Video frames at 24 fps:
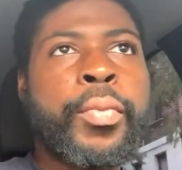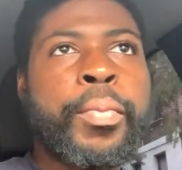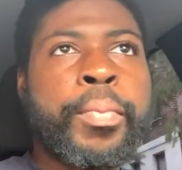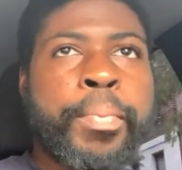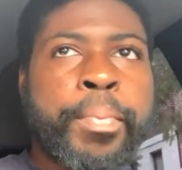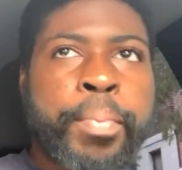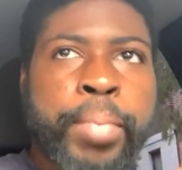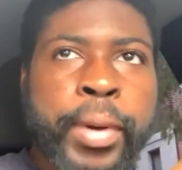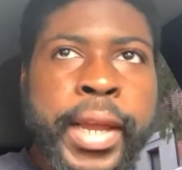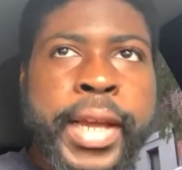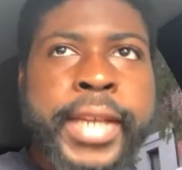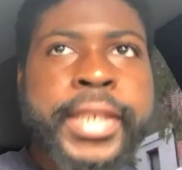
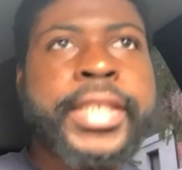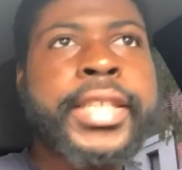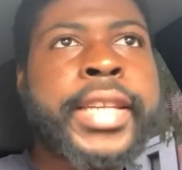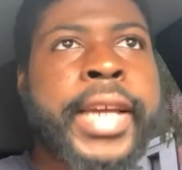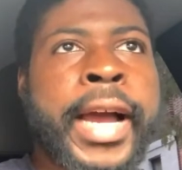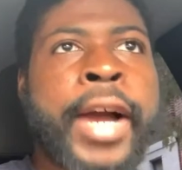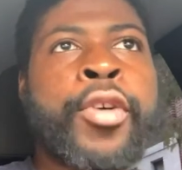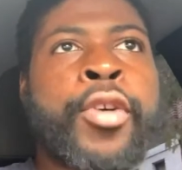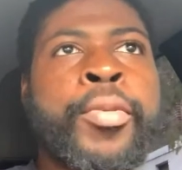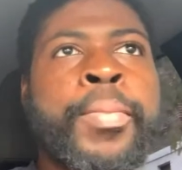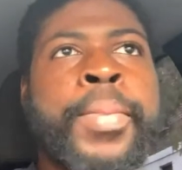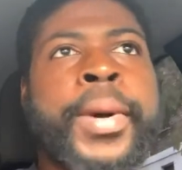bless
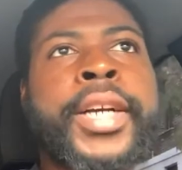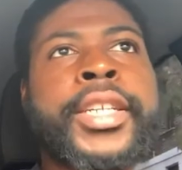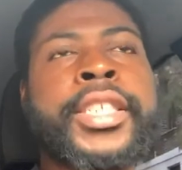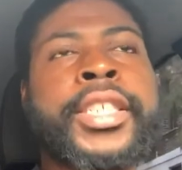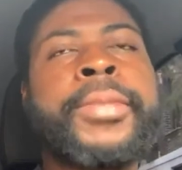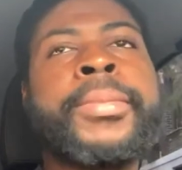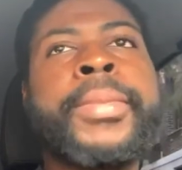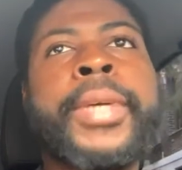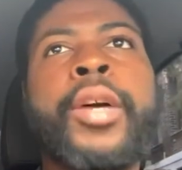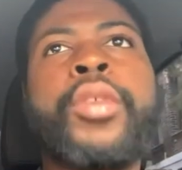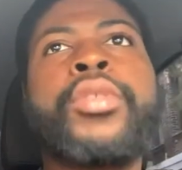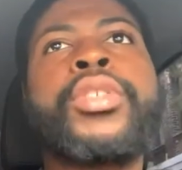Yahweh
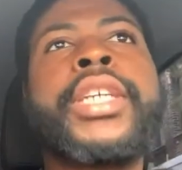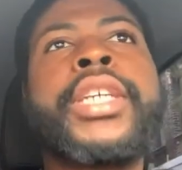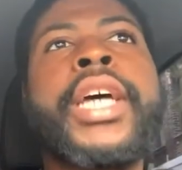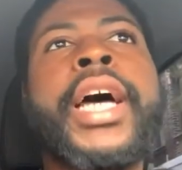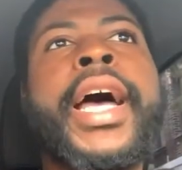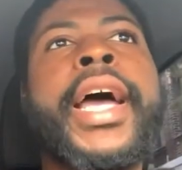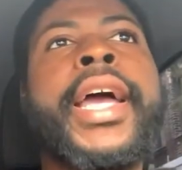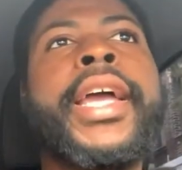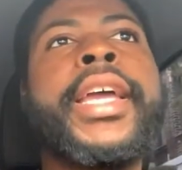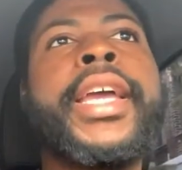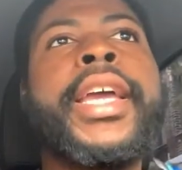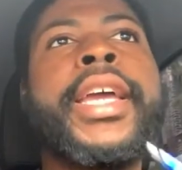Bashem
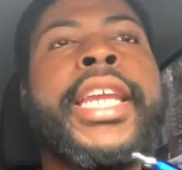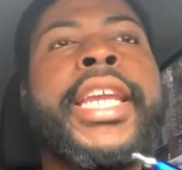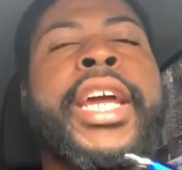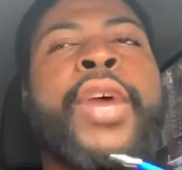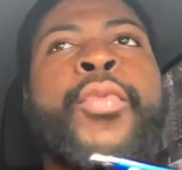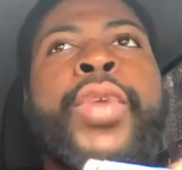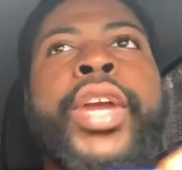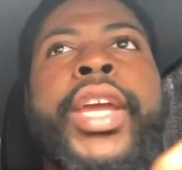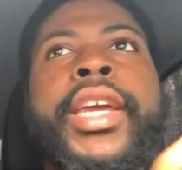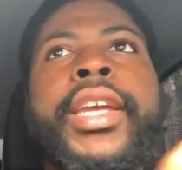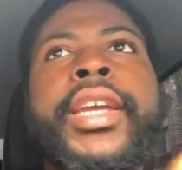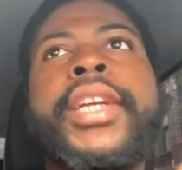Shai, that
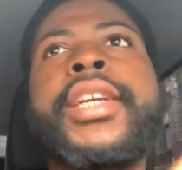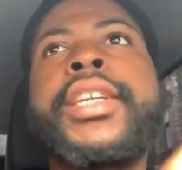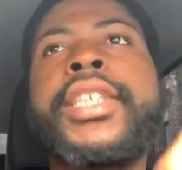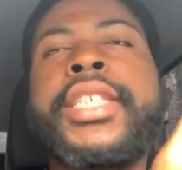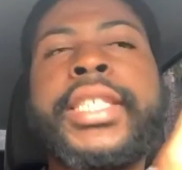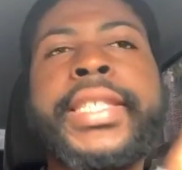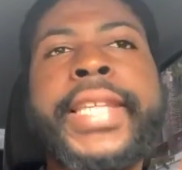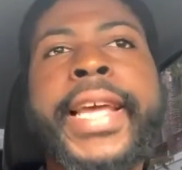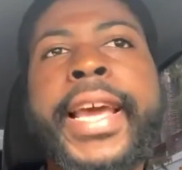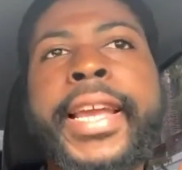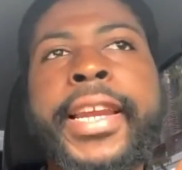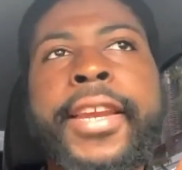we can
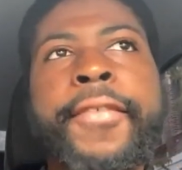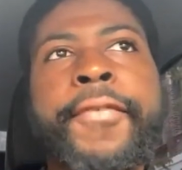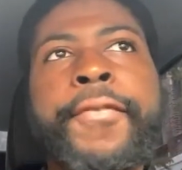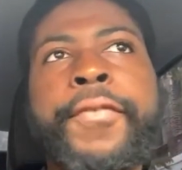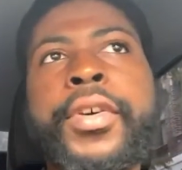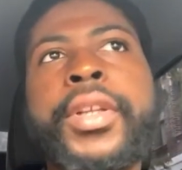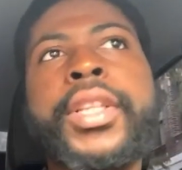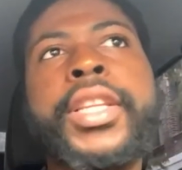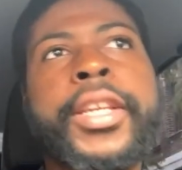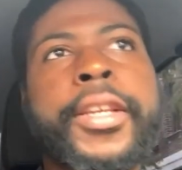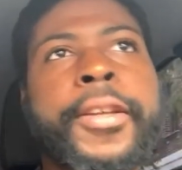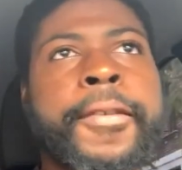understand it
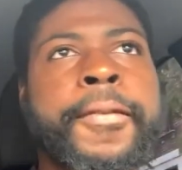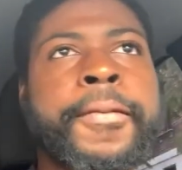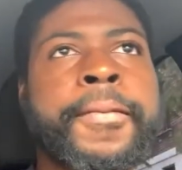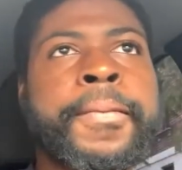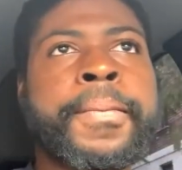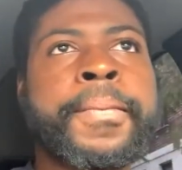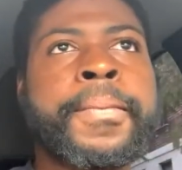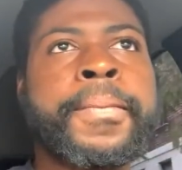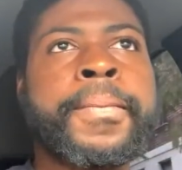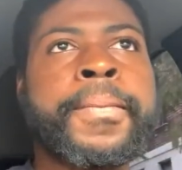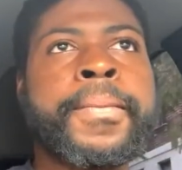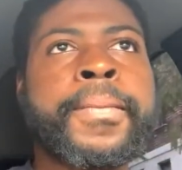fully
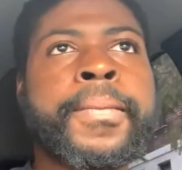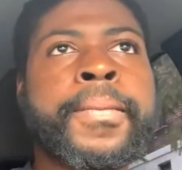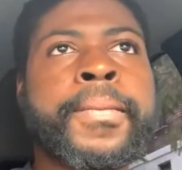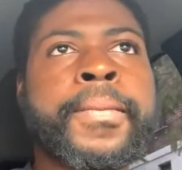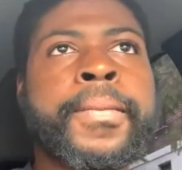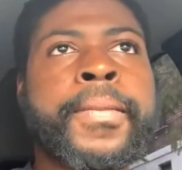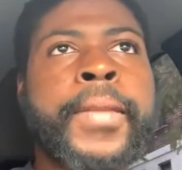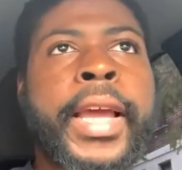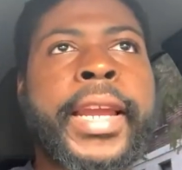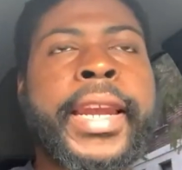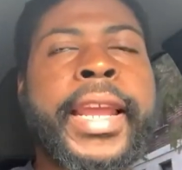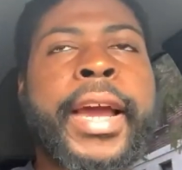
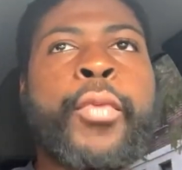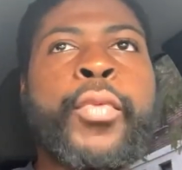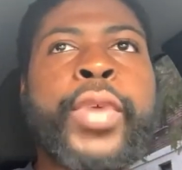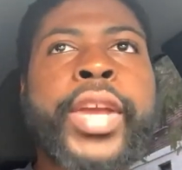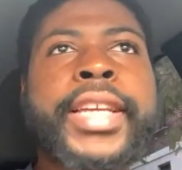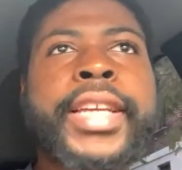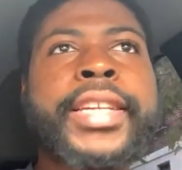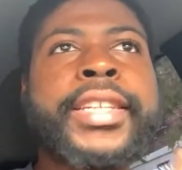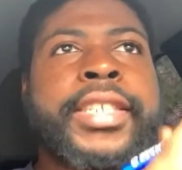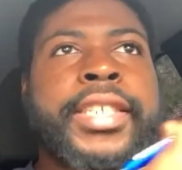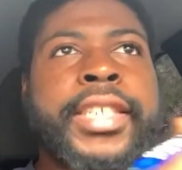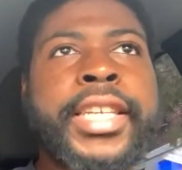and that we
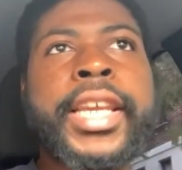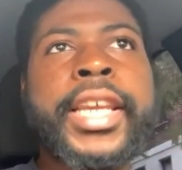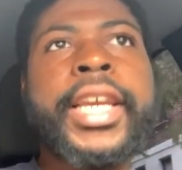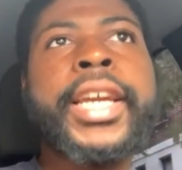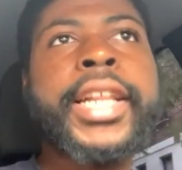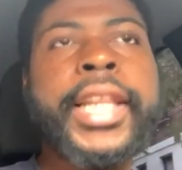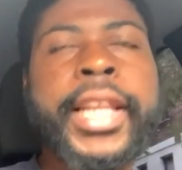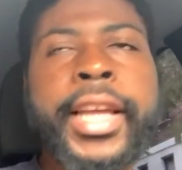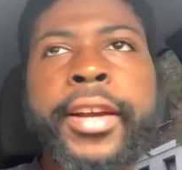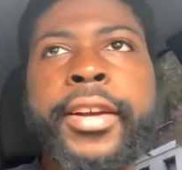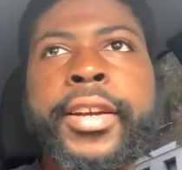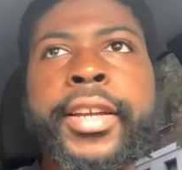can see
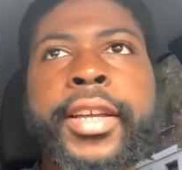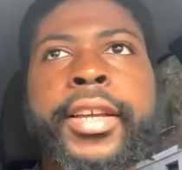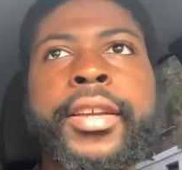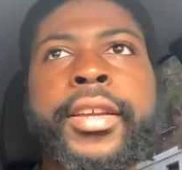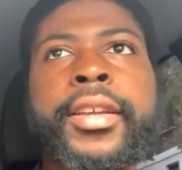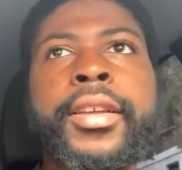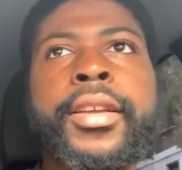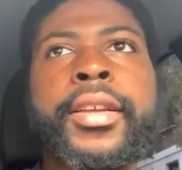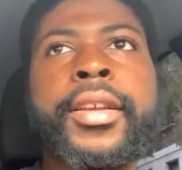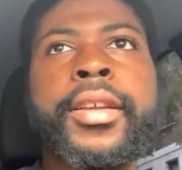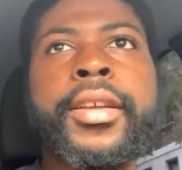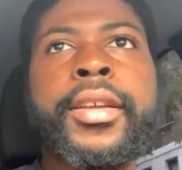clearly
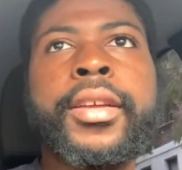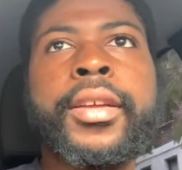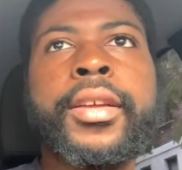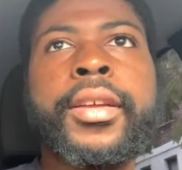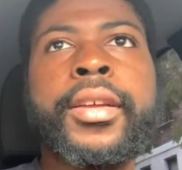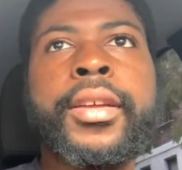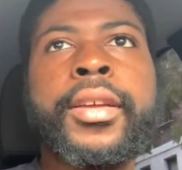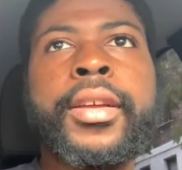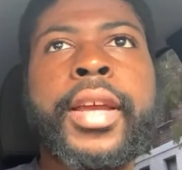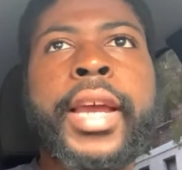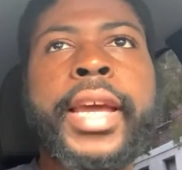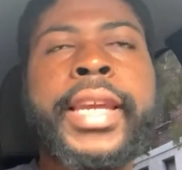
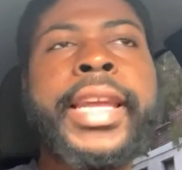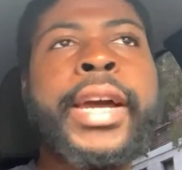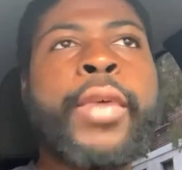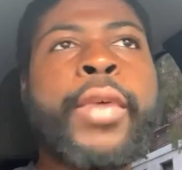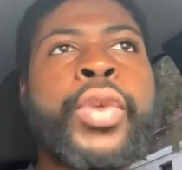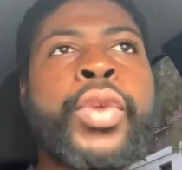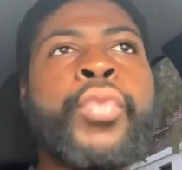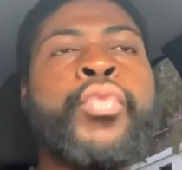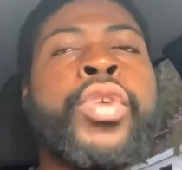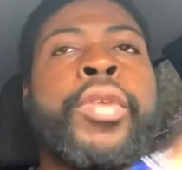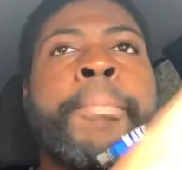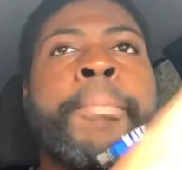and that
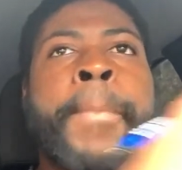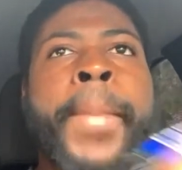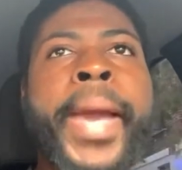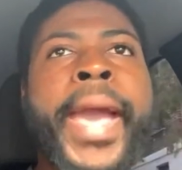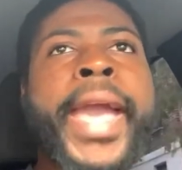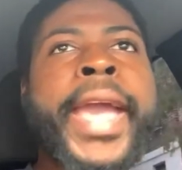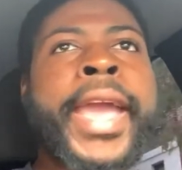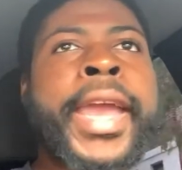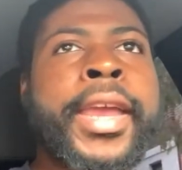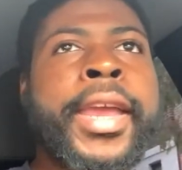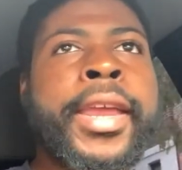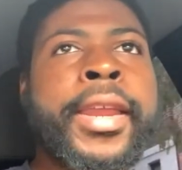we
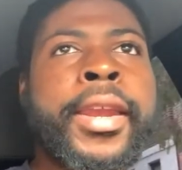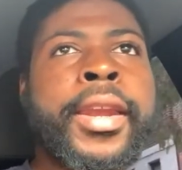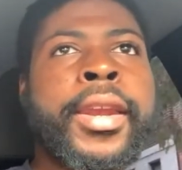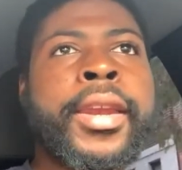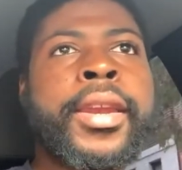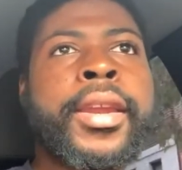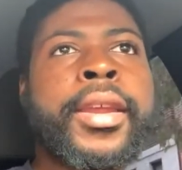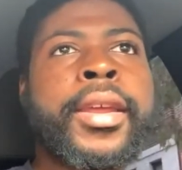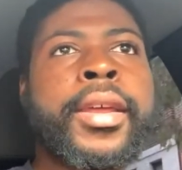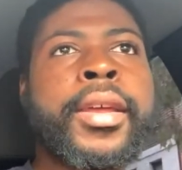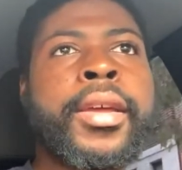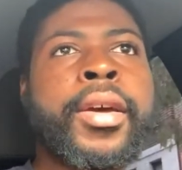remain,
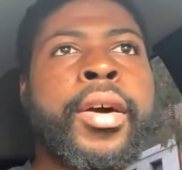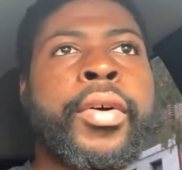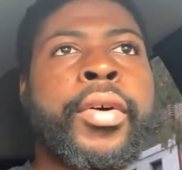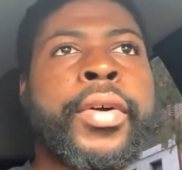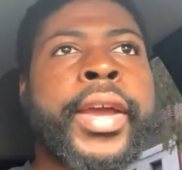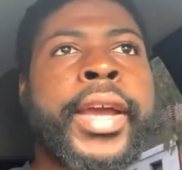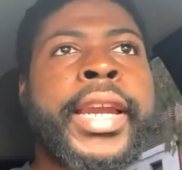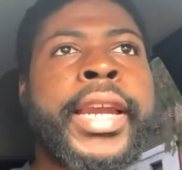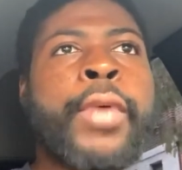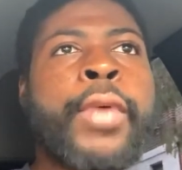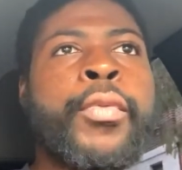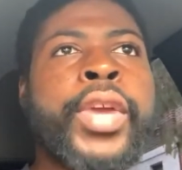
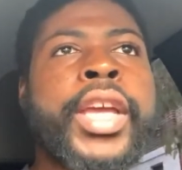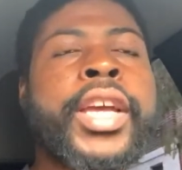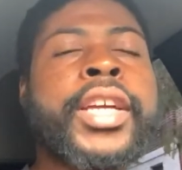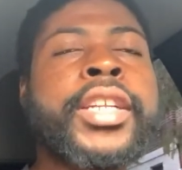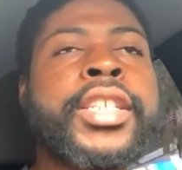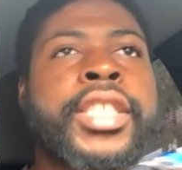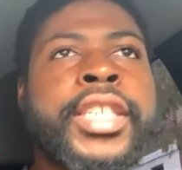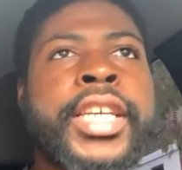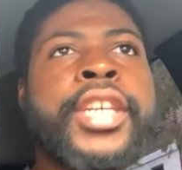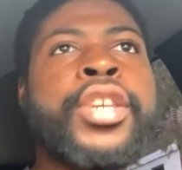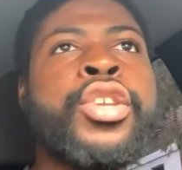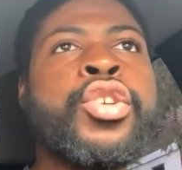okay, that we
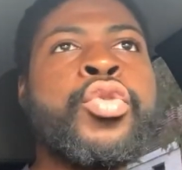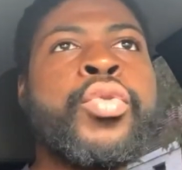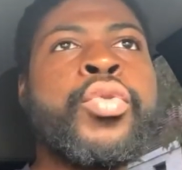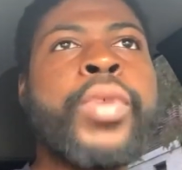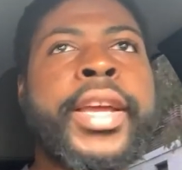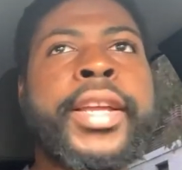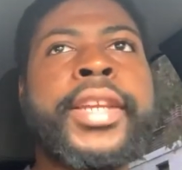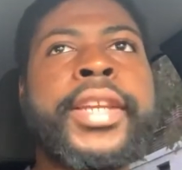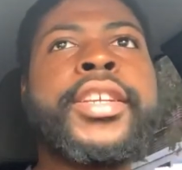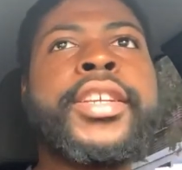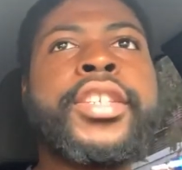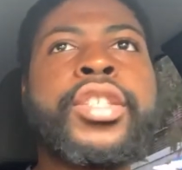continue
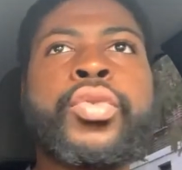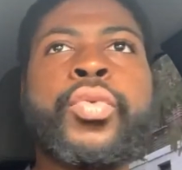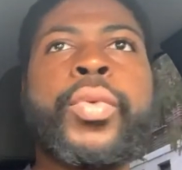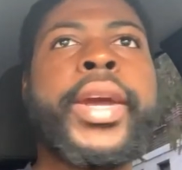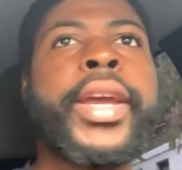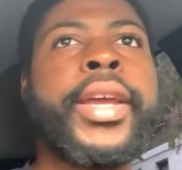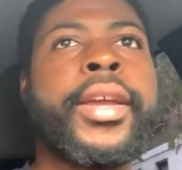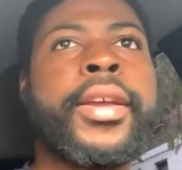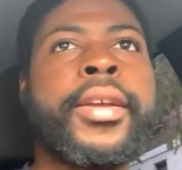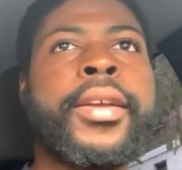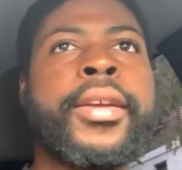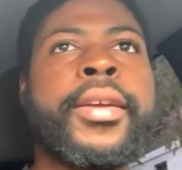in this
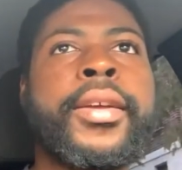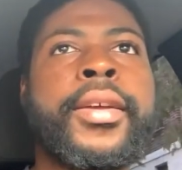way.